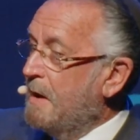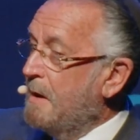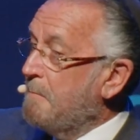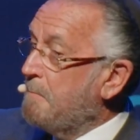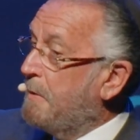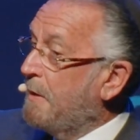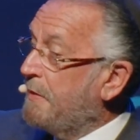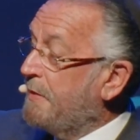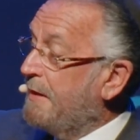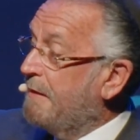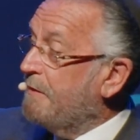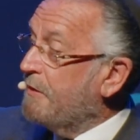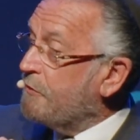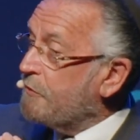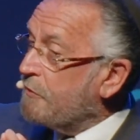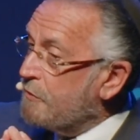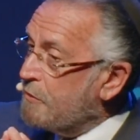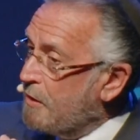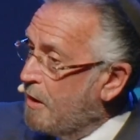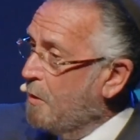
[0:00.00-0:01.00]
But there is
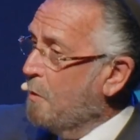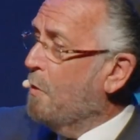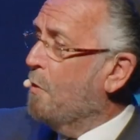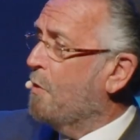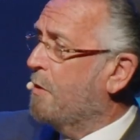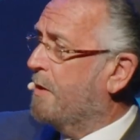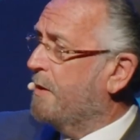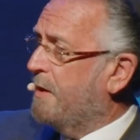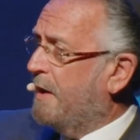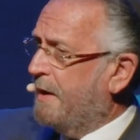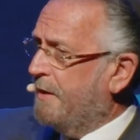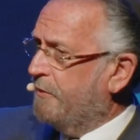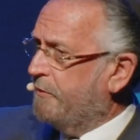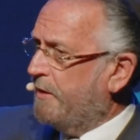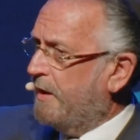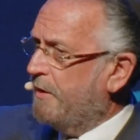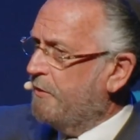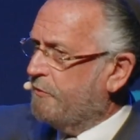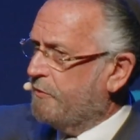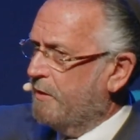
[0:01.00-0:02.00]
no
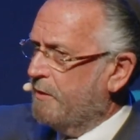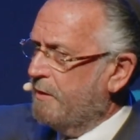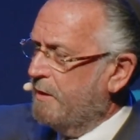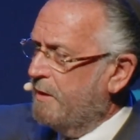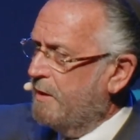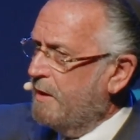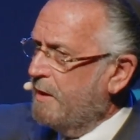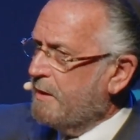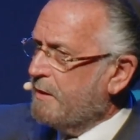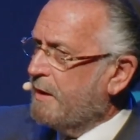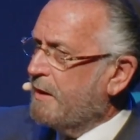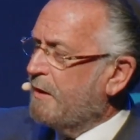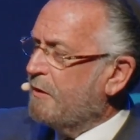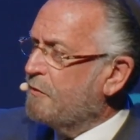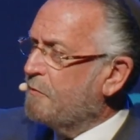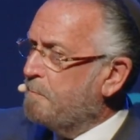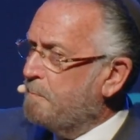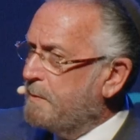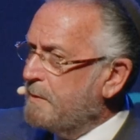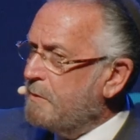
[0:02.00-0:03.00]
organization that has
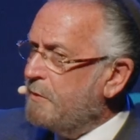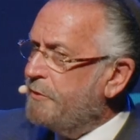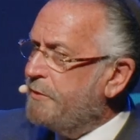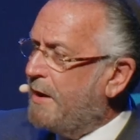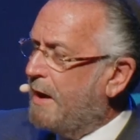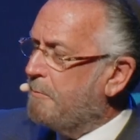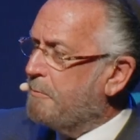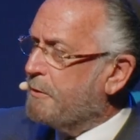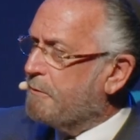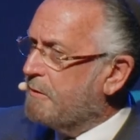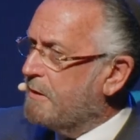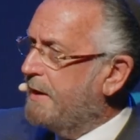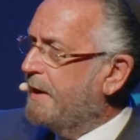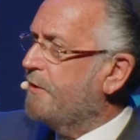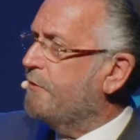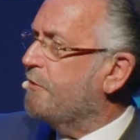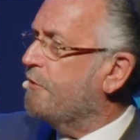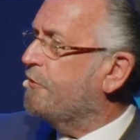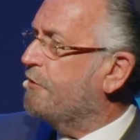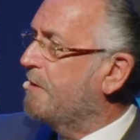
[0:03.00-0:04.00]
built up the
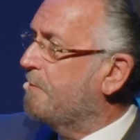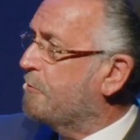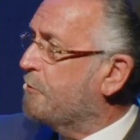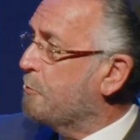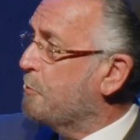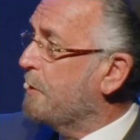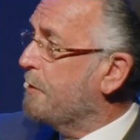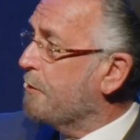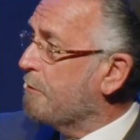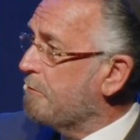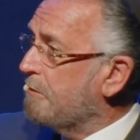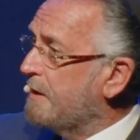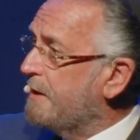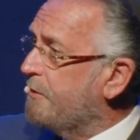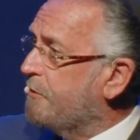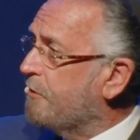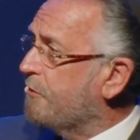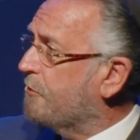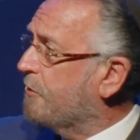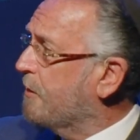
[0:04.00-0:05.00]
relationships with the
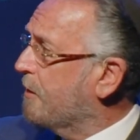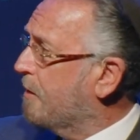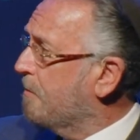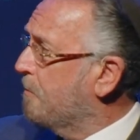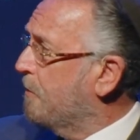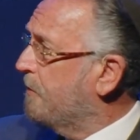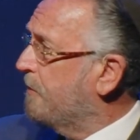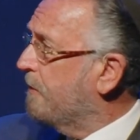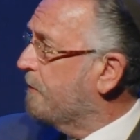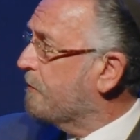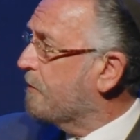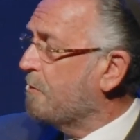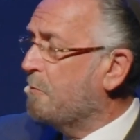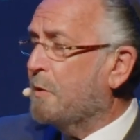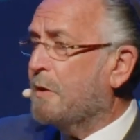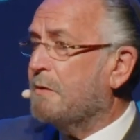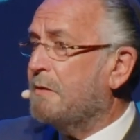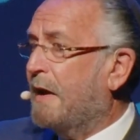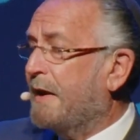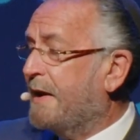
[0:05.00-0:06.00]
religions and the communities of the
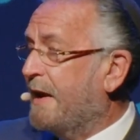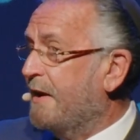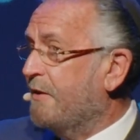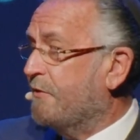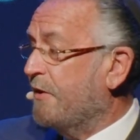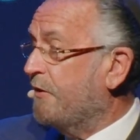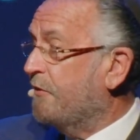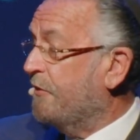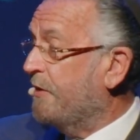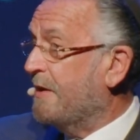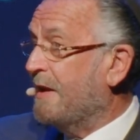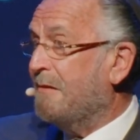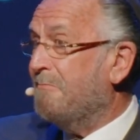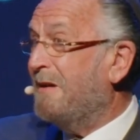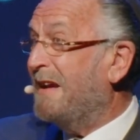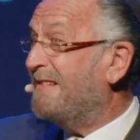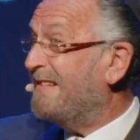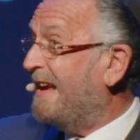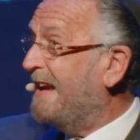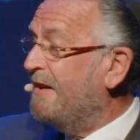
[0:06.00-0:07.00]
world like AJC. That
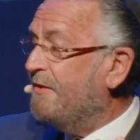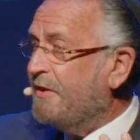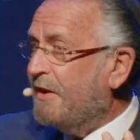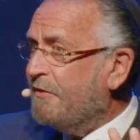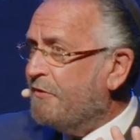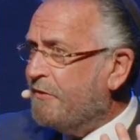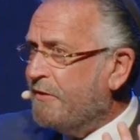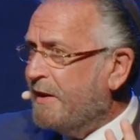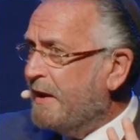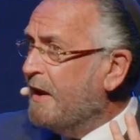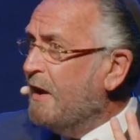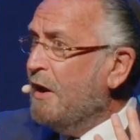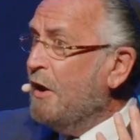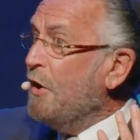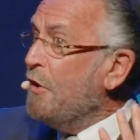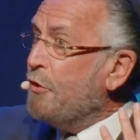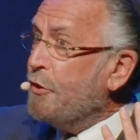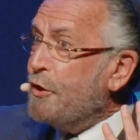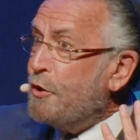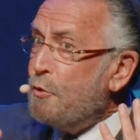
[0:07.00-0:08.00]
makes AJC
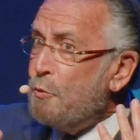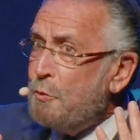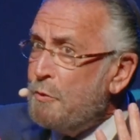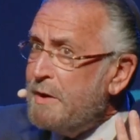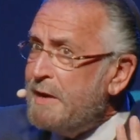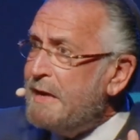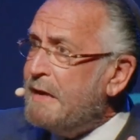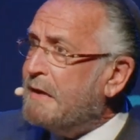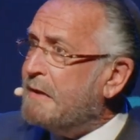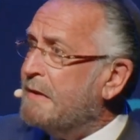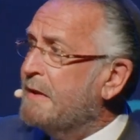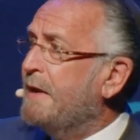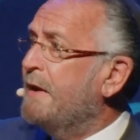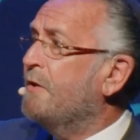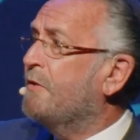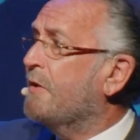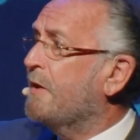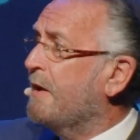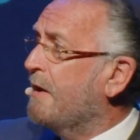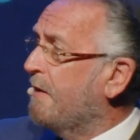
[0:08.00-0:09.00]
the unique
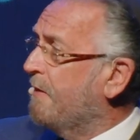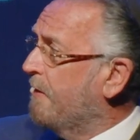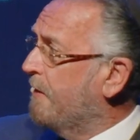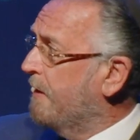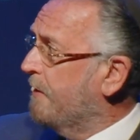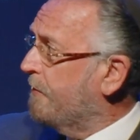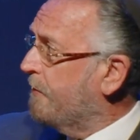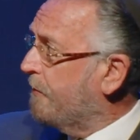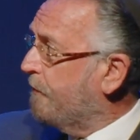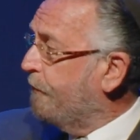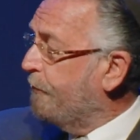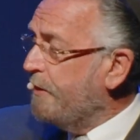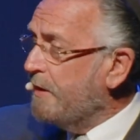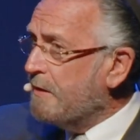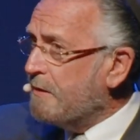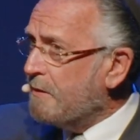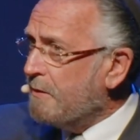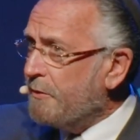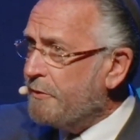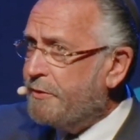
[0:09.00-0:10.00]
leader in this
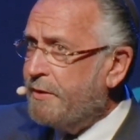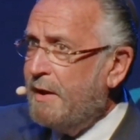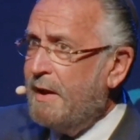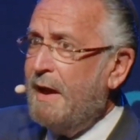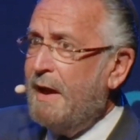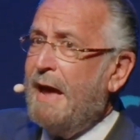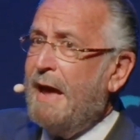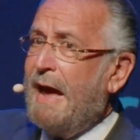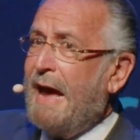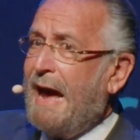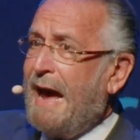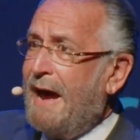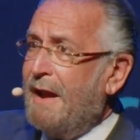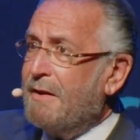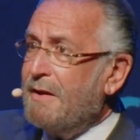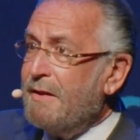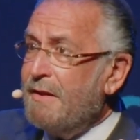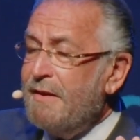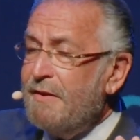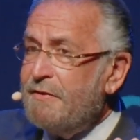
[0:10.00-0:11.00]
field. And
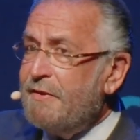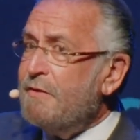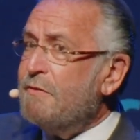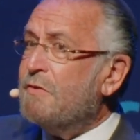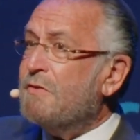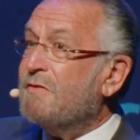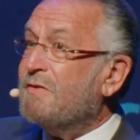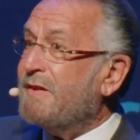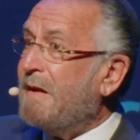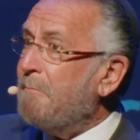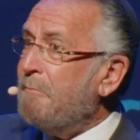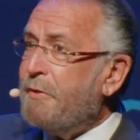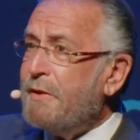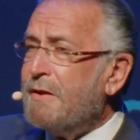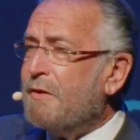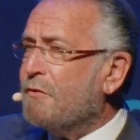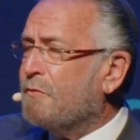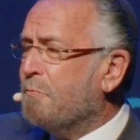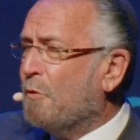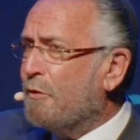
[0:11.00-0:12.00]
this is something
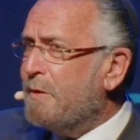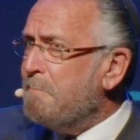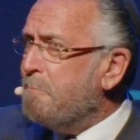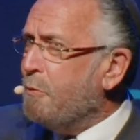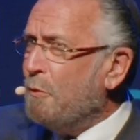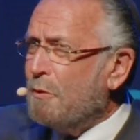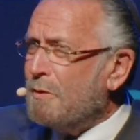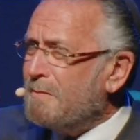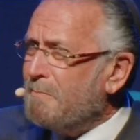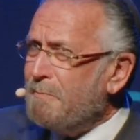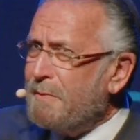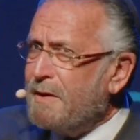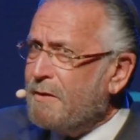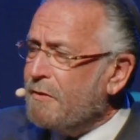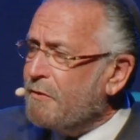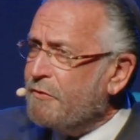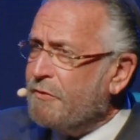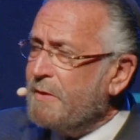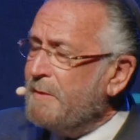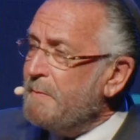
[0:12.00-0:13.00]
that's more important
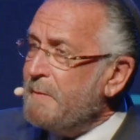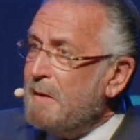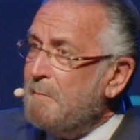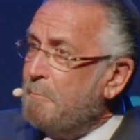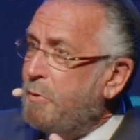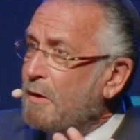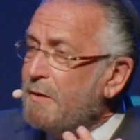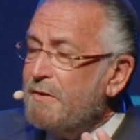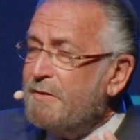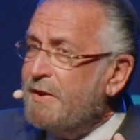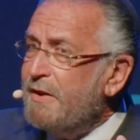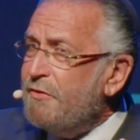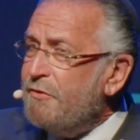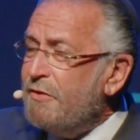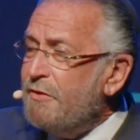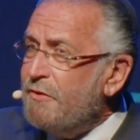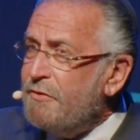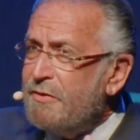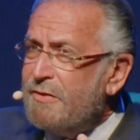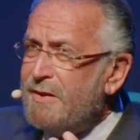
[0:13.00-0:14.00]
because
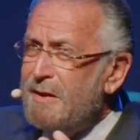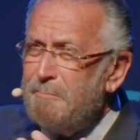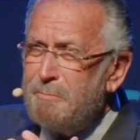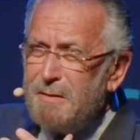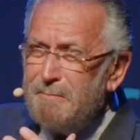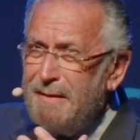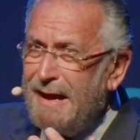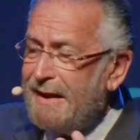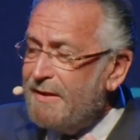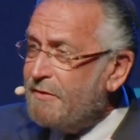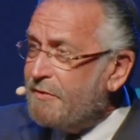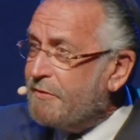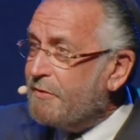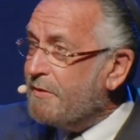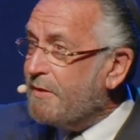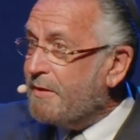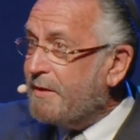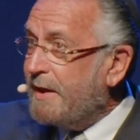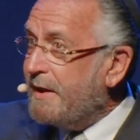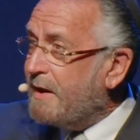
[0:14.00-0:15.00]
politicians and diplomats,
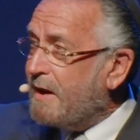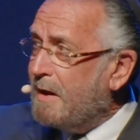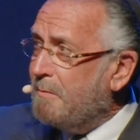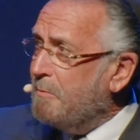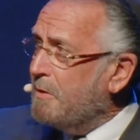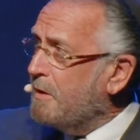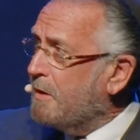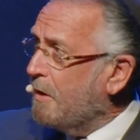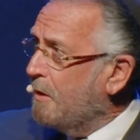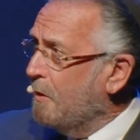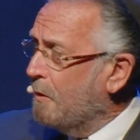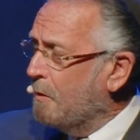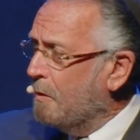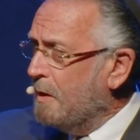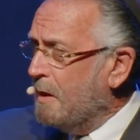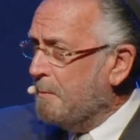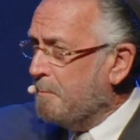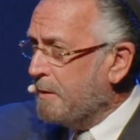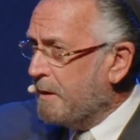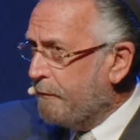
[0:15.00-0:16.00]
they come and go.
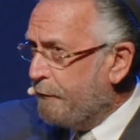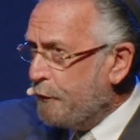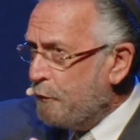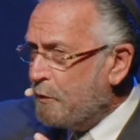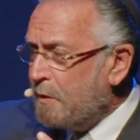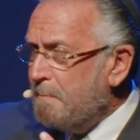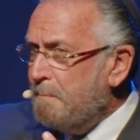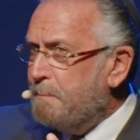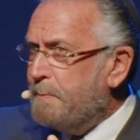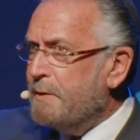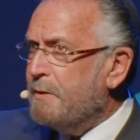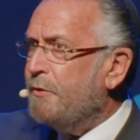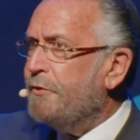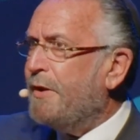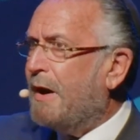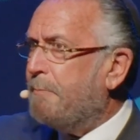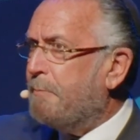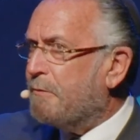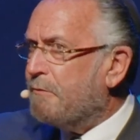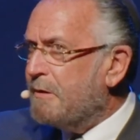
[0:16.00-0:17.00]
But if you can build
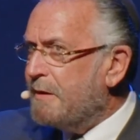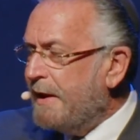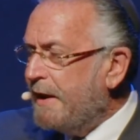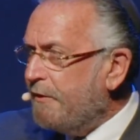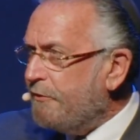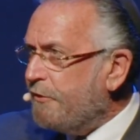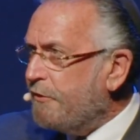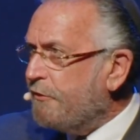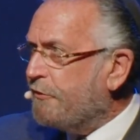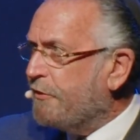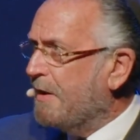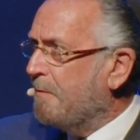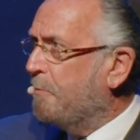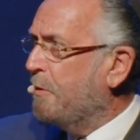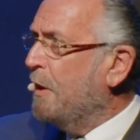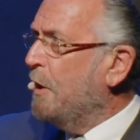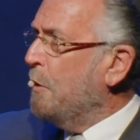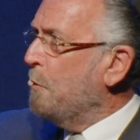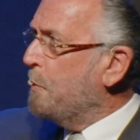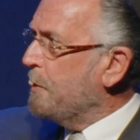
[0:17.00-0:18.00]
up a relationship
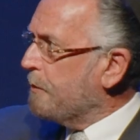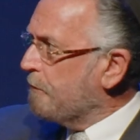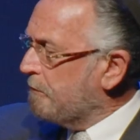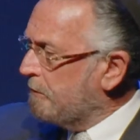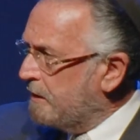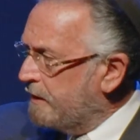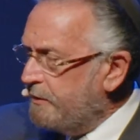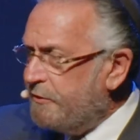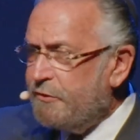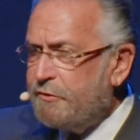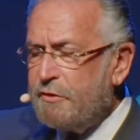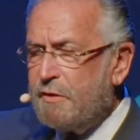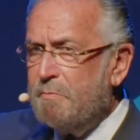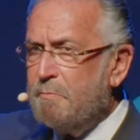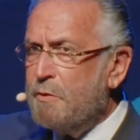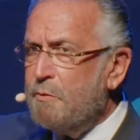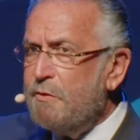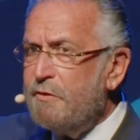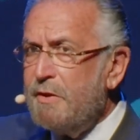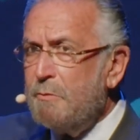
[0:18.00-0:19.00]
with a religious
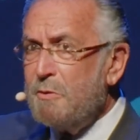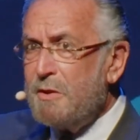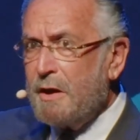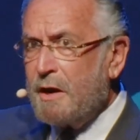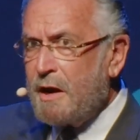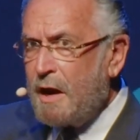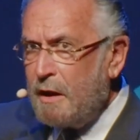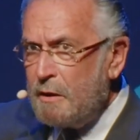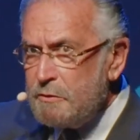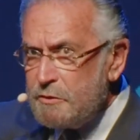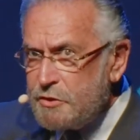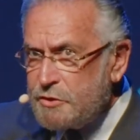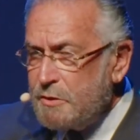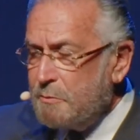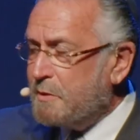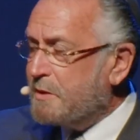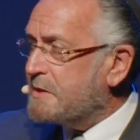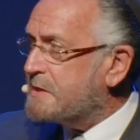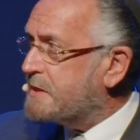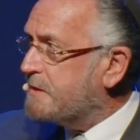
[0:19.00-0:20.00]
community, with a culture,
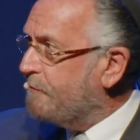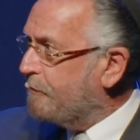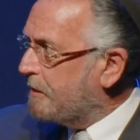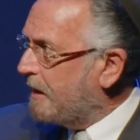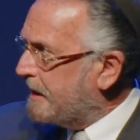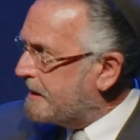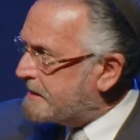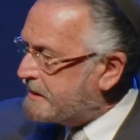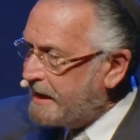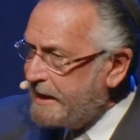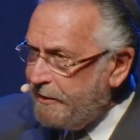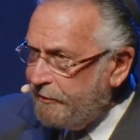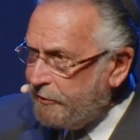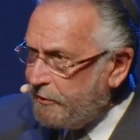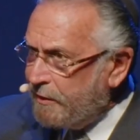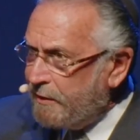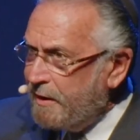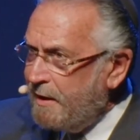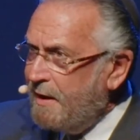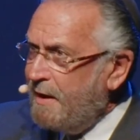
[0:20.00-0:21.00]
with a
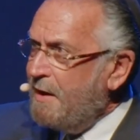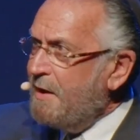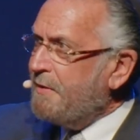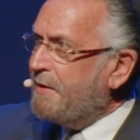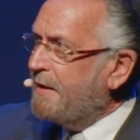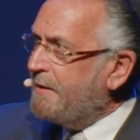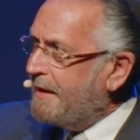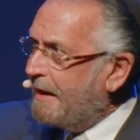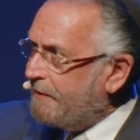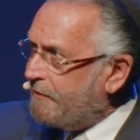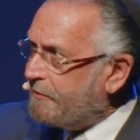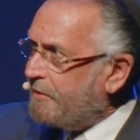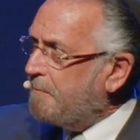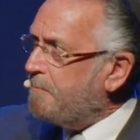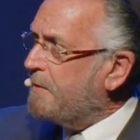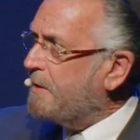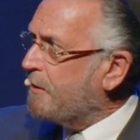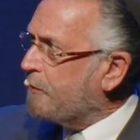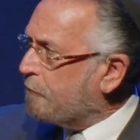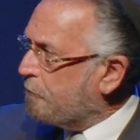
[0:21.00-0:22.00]
civilization, then that's
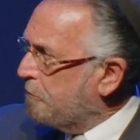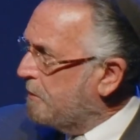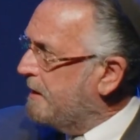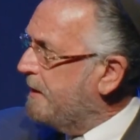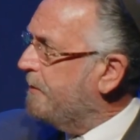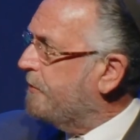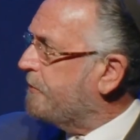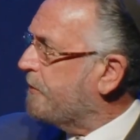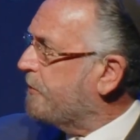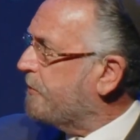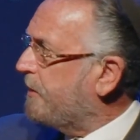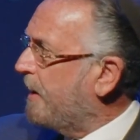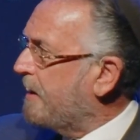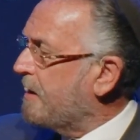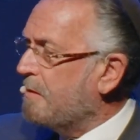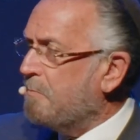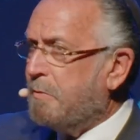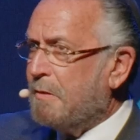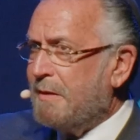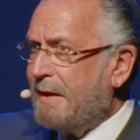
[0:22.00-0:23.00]
something that's really
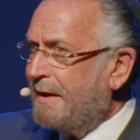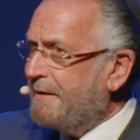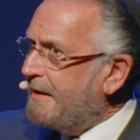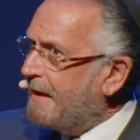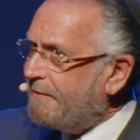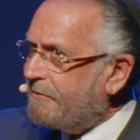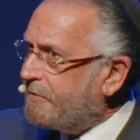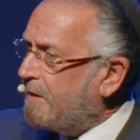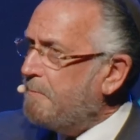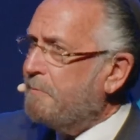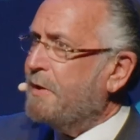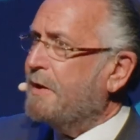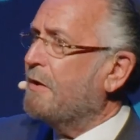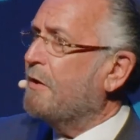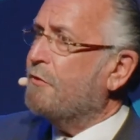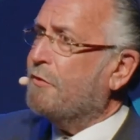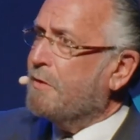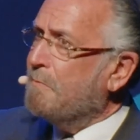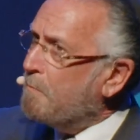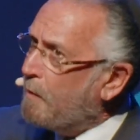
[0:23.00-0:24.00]
sustainable. And that's something
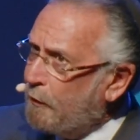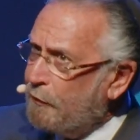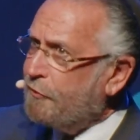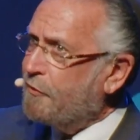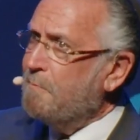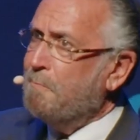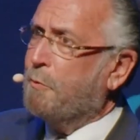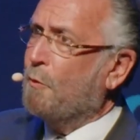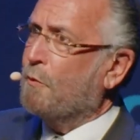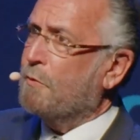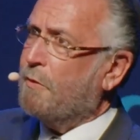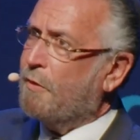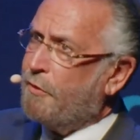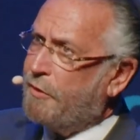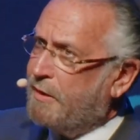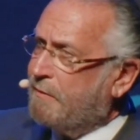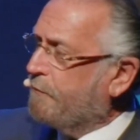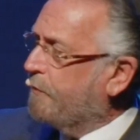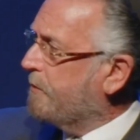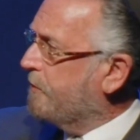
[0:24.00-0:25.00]
that's the most important
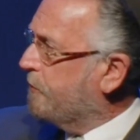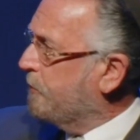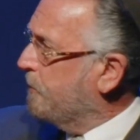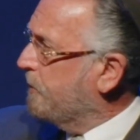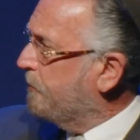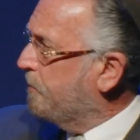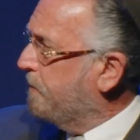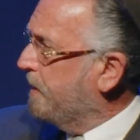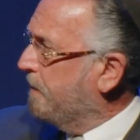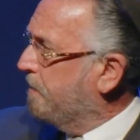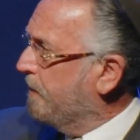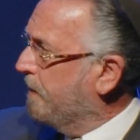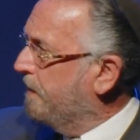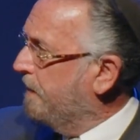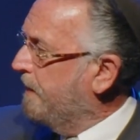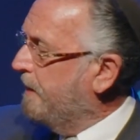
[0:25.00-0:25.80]
thing for the Jewish people.